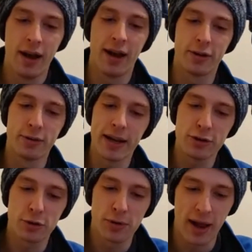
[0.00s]
A
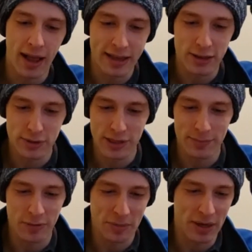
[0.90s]
great cry goes
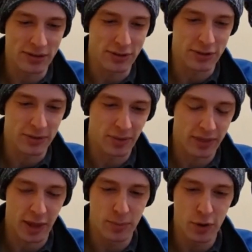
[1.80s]
up from the monsters.
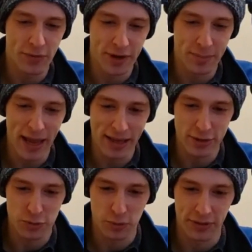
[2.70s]
They move in a
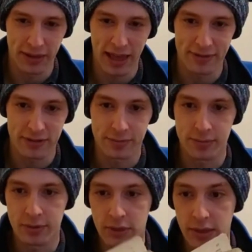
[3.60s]
mass toward the cavern.
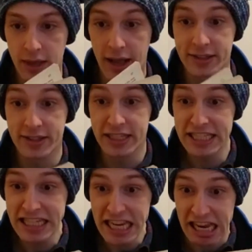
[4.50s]
A
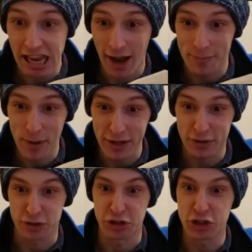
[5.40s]
sea of
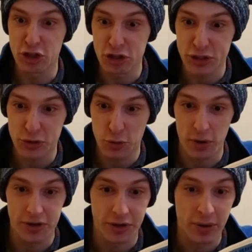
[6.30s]
monsters surges
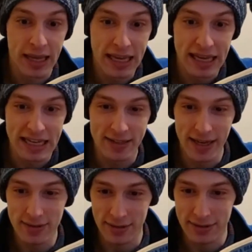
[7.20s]
toward you,
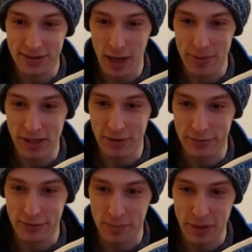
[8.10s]
intent on stopping you
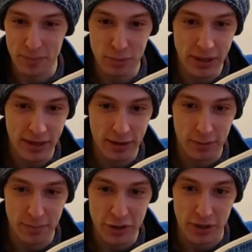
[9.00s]
from completing your
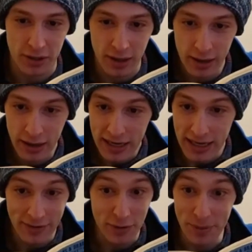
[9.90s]
mission.
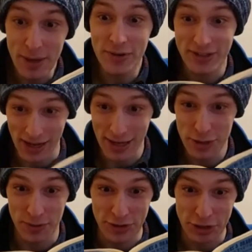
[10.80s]
If the beam does not
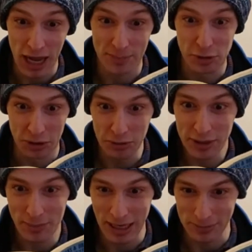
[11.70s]
do its job, you will
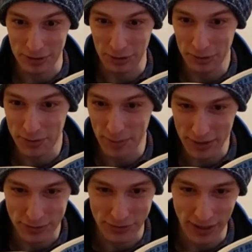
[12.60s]
only be able to hold the
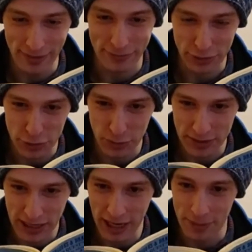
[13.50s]
monsters off for a short
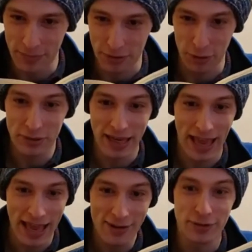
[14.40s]
time. There are only a
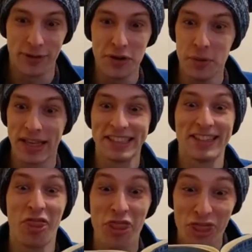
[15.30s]
handful of you
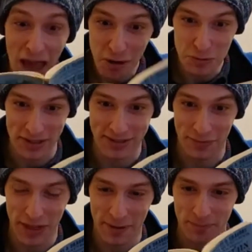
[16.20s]
against thousands
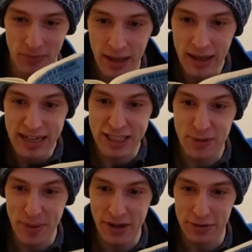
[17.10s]
of them.
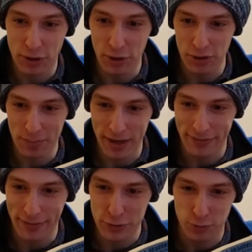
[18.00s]
Spears hurled by the
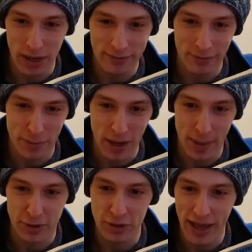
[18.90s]
first wave of the
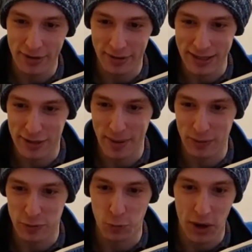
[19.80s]
mob clatter against the
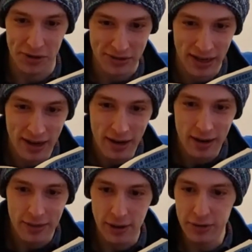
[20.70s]
mountain's walls.
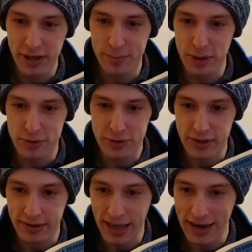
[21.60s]
The only approach to
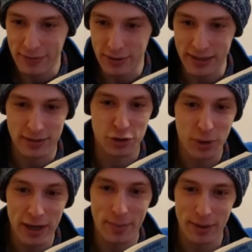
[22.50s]
the cavern is the
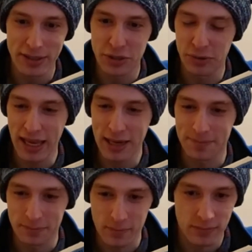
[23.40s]
trail by which you came.